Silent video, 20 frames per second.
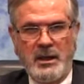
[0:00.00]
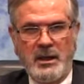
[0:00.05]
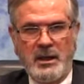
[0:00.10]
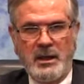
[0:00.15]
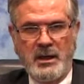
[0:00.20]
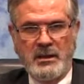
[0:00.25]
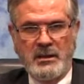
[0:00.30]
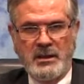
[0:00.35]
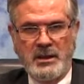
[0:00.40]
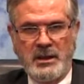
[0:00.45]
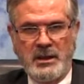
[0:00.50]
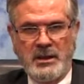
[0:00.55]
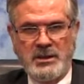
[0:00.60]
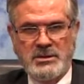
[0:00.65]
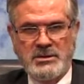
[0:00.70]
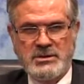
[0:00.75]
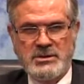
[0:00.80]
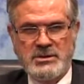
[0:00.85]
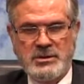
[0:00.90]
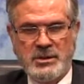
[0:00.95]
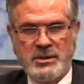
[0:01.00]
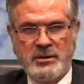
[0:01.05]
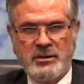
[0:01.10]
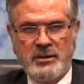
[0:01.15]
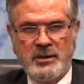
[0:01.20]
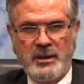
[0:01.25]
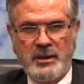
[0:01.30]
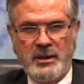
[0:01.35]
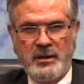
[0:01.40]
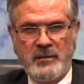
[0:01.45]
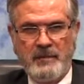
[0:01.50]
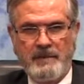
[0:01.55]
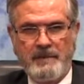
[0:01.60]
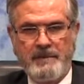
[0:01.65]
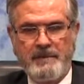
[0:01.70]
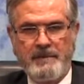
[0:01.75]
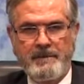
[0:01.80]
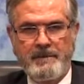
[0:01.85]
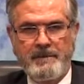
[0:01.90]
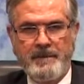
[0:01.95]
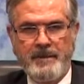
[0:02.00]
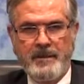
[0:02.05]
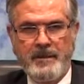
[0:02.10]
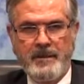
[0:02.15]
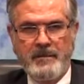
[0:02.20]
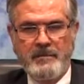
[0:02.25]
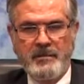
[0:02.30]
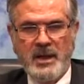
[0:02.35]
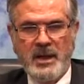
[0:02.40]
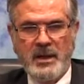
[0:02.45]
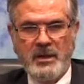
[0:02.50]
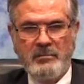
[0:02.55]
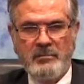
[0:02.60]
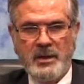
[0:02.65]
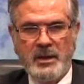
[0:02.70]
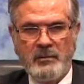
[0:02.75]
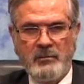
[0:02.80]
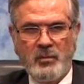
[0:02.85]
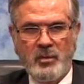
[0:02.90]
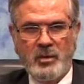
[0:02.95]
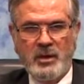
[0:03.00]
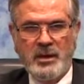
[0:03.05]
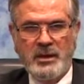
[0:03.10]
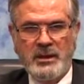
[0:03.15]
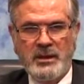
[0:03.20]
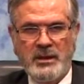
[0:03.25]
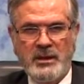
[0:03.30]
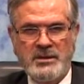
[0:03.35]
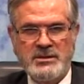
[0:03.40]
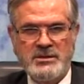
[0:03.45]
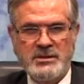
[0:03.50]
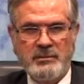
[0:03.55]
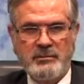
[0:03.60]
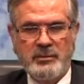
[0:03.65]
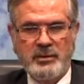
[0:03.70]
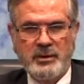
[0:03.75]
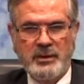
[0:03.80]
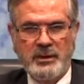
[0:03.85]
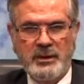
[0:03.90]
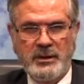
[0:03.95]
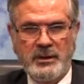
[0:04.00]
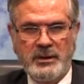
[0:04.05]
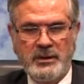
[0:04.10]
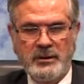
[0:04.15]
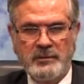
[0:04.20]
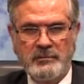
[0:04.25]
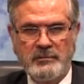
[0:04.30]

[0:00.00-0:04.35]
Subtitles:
I think it certainly made me more disciplined